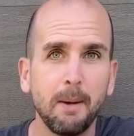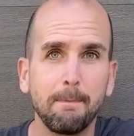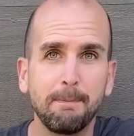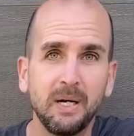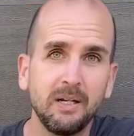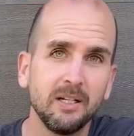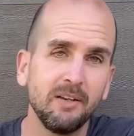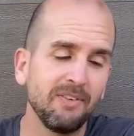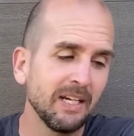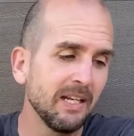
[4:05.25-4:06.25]
but
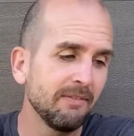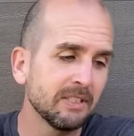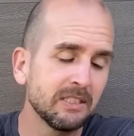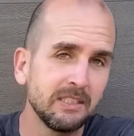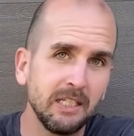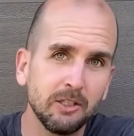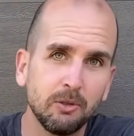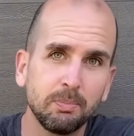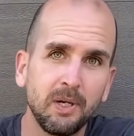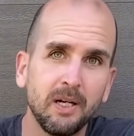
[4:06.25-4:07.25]
if I can have a
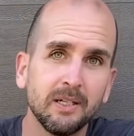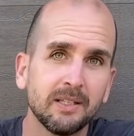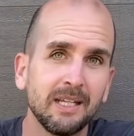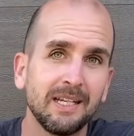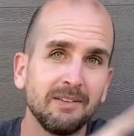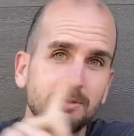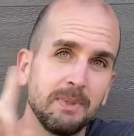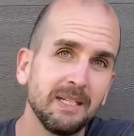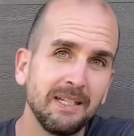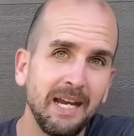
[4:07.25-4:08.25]
single product that gives
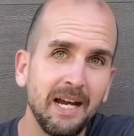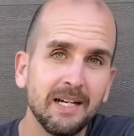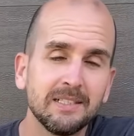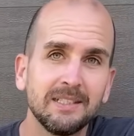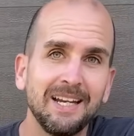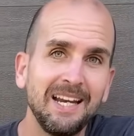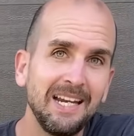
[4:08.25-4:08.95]
me gas